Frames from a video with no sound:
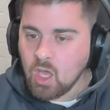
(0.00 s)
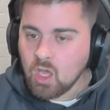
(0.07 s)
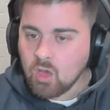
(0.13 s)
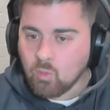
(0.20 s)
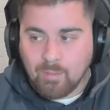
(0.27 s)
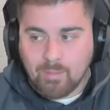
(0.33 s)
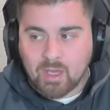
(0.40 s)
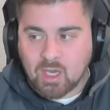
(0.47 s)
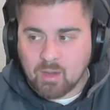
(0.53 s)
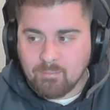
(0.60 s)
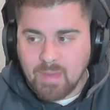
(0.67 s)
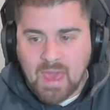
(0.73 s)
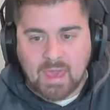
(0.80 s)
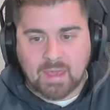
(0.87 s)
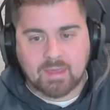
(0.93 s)
When we come
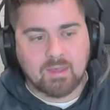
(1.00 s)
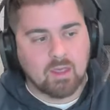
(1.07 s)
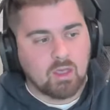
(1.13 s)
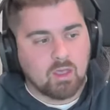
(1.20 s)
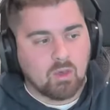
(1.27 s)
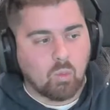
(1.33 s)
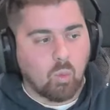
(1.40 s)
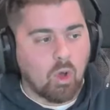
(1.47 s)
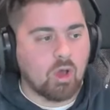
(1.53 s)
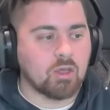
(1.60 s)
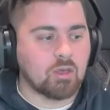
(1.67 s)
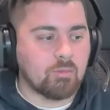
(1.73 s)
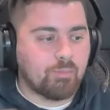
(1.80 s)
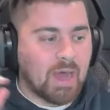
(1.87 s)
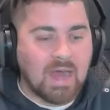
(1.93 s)
back,
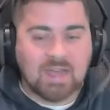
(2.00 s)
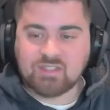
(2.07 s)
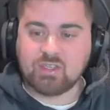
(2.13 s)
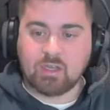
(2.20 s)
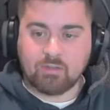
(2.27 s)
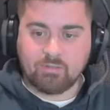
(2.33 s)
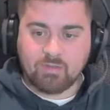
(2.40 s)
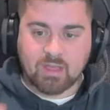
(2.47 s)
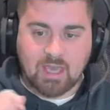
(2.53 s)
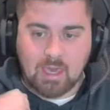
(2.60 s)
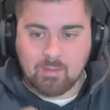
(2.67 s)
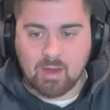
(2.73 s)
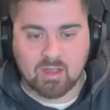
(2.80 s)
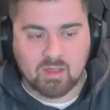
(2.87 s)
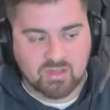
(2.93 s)
one positive that came
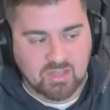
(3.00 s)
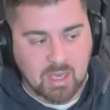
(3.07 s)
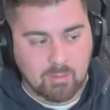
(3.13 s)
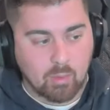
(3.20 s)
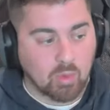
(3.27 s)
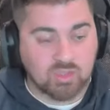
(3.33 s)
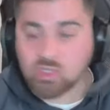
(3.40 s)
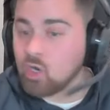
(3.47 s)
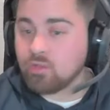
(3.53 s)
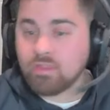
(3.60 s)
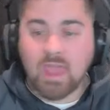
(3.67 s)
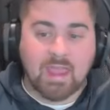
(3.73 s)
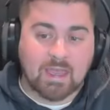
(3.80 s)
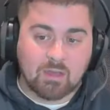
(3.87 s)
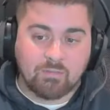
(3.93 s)
out of this game it wasn't all
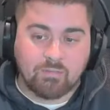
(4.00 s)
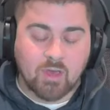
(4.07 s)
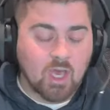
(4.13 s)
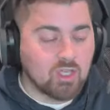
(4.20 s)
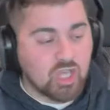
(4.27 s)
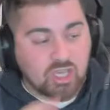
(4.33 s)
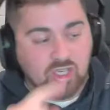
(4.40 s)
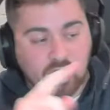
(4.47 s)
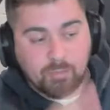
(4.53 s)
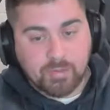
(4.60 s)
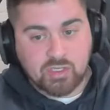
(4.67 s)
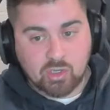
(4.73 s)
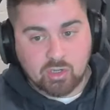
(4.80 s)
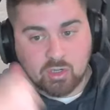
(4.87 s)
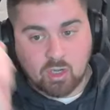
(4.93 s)
negative. JJ
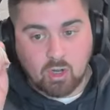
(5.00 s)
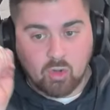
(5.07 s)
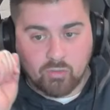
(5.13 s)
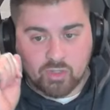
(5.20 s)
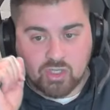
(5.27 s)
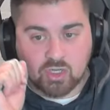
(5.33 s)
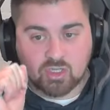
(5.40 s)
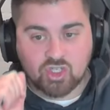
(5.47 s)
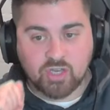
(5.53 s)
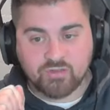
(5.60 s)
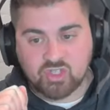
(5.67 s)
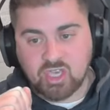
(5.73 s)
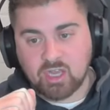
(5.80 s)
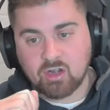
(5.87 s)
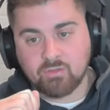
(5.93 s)
Peterka overtook Jeff
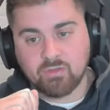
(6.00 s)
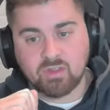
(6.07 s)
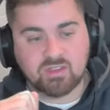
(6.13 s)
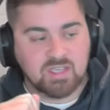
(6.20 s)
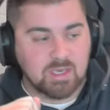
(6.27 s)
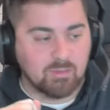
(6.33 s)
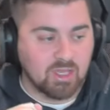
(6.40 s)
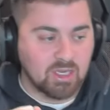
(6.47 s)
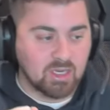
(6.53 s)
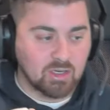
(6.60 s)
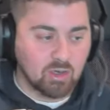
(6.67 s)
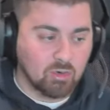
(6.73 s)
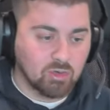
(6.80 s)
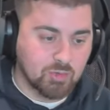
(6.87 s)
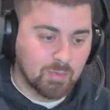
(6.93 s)
Skinner for the team lead in
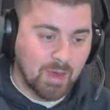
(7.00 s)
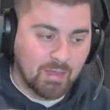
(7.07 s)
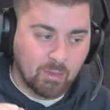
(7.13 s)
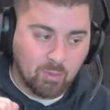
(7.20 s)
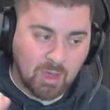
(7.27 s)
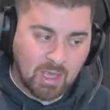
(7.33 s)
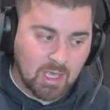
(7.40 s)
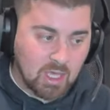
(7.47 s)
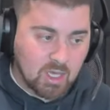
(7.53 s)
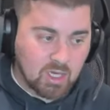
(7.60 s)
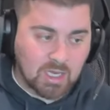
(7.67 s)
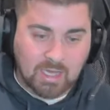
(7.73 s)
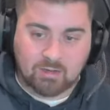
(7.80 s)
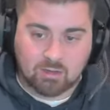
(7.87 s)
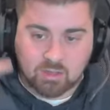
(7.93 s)
goals, by the way.
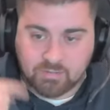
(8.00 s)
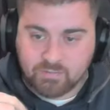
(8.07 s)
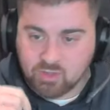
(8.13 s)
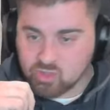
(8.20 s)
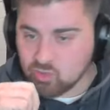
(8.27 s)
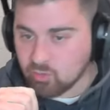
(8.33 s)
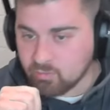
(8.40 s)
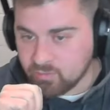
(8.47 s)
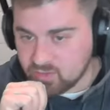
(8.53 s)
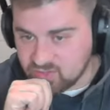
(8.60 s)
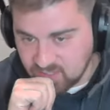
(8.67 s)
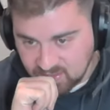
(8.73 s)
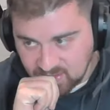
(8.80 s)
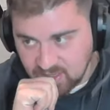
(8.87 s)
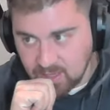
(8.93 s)
Connor Clifton scored for the
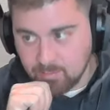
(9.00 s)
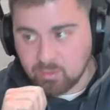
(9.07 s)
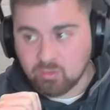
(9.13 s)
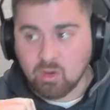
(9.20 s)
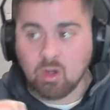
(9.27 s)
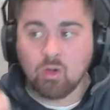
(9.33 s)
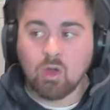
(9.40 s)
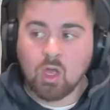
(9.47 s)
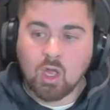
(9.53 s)
second game in a row.